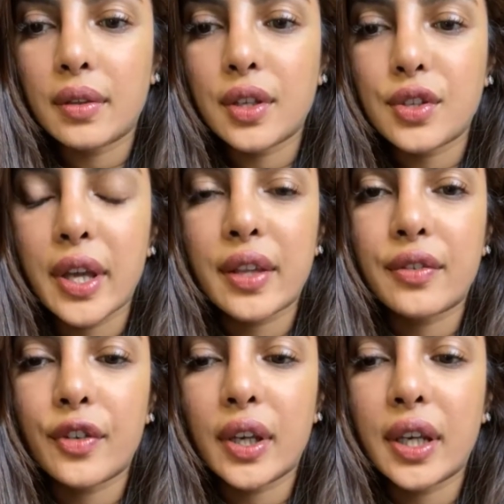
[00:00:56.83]
the Together
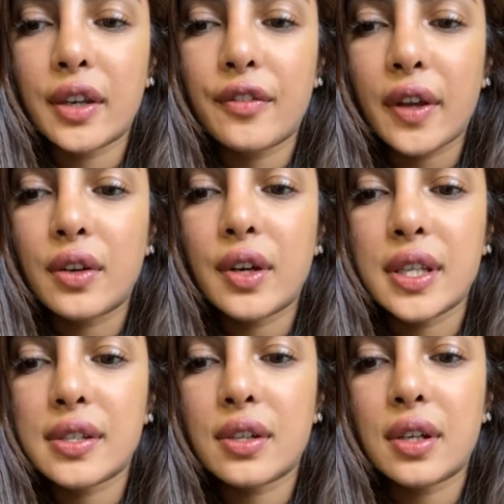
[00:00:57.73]
for India
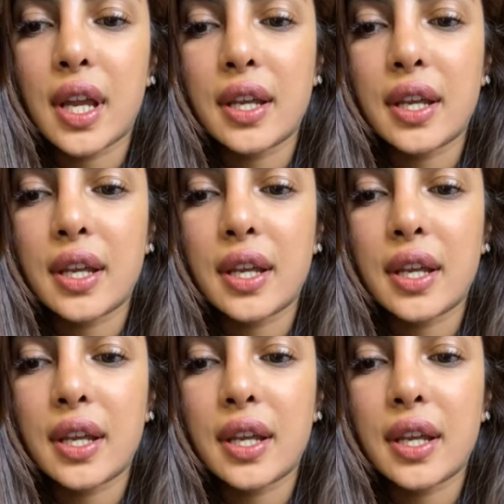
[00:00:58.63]
fundraiser.